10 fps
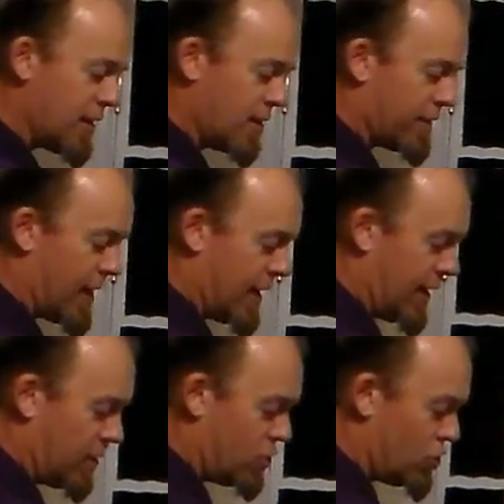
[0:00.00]
If I
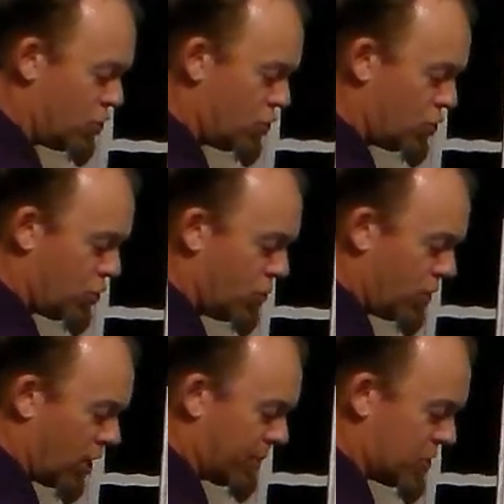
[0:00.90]
had
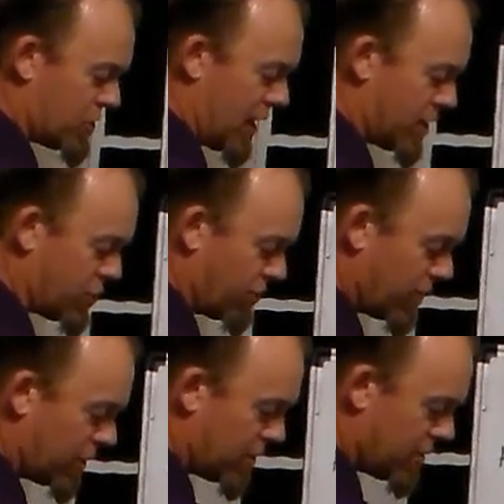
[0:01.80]
two carbons attached
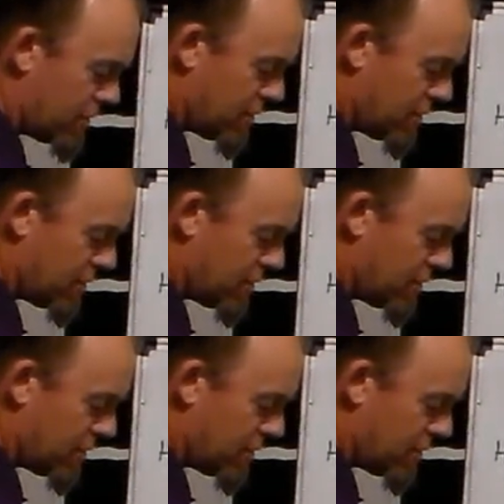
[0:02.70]
to it,